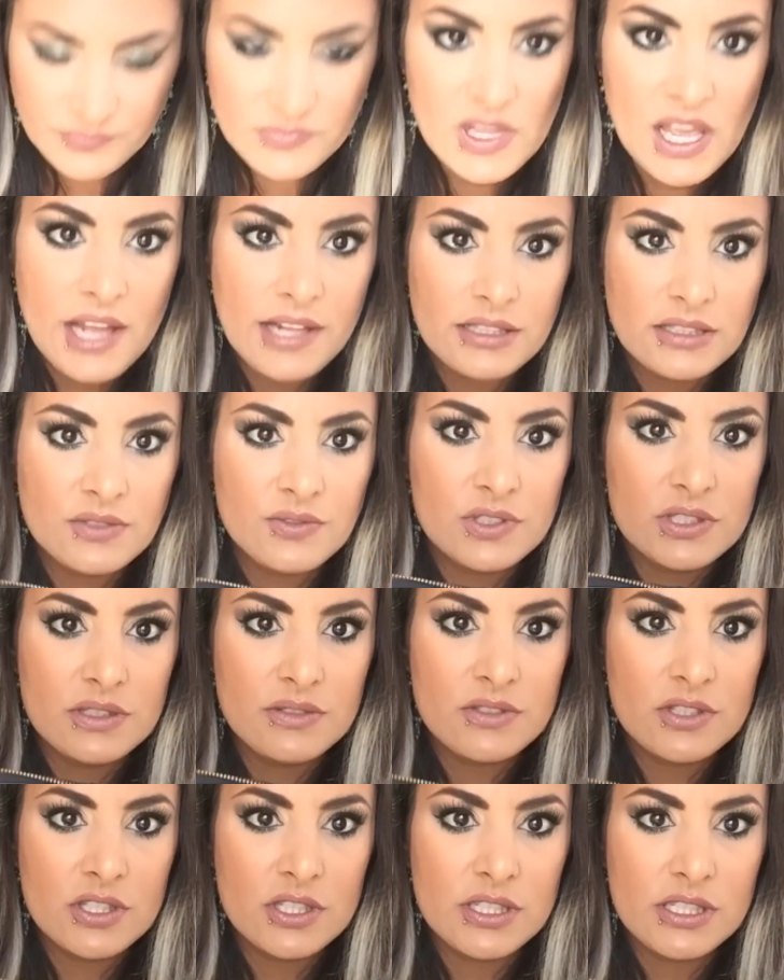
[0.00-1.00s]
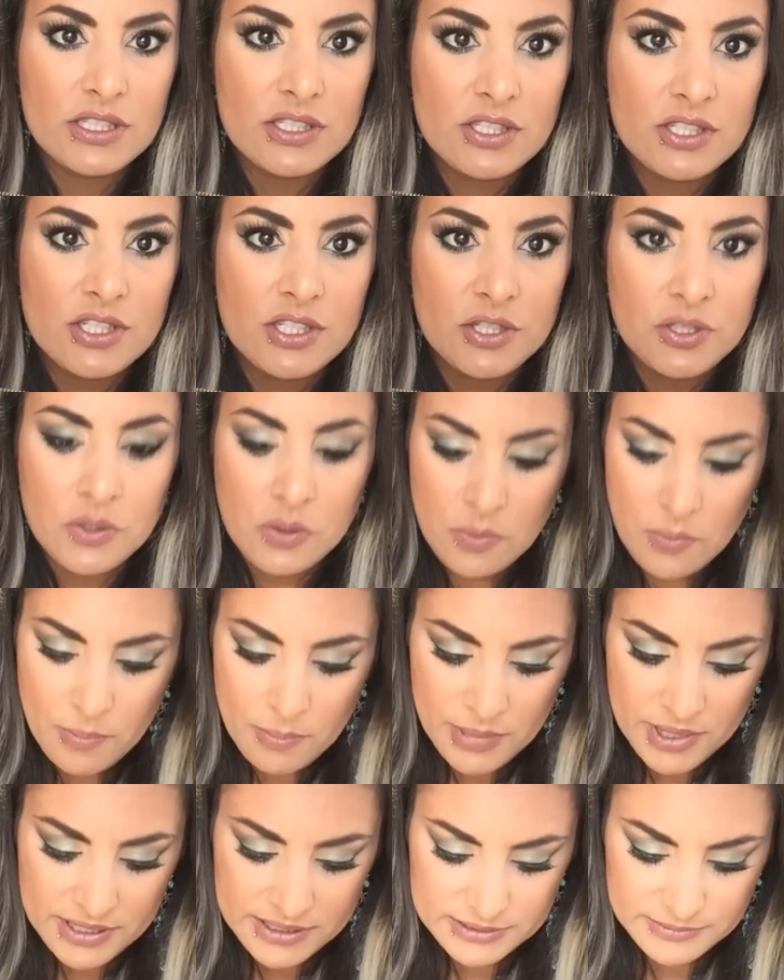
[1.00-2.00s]
That's full of goodies too,
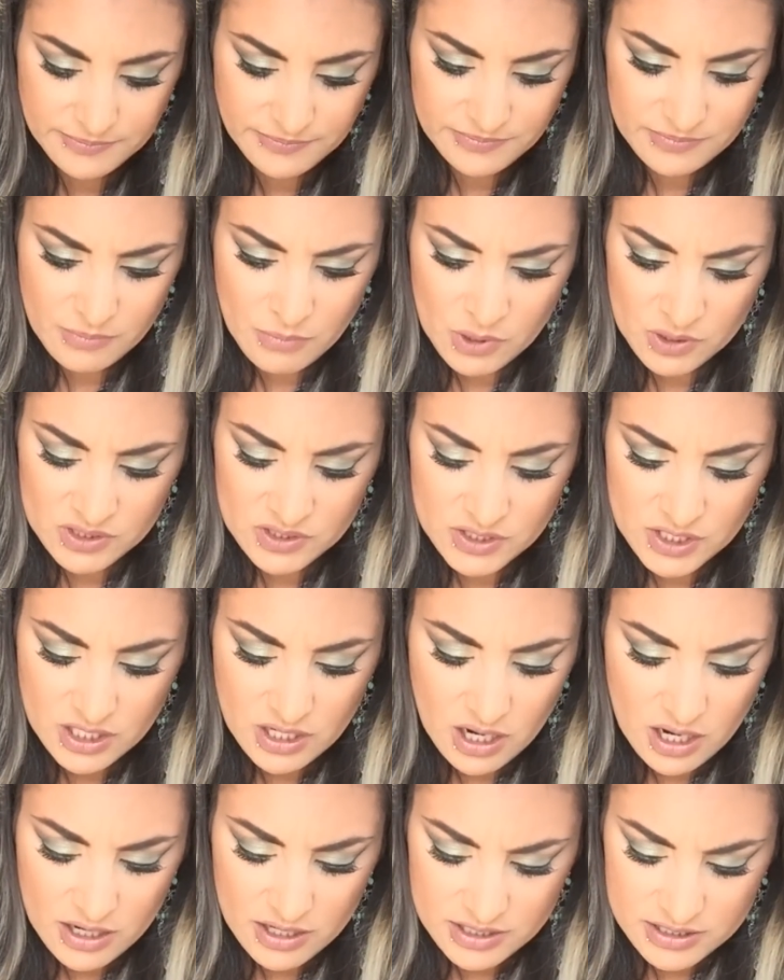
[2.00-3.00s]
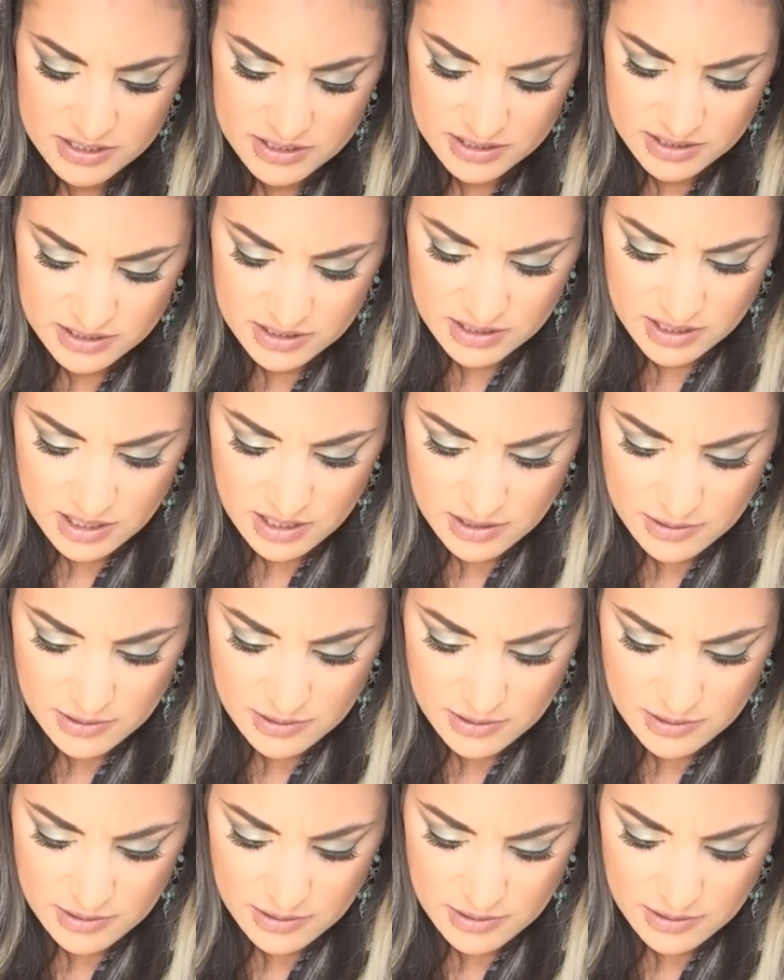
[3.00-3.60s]
but mostly cards and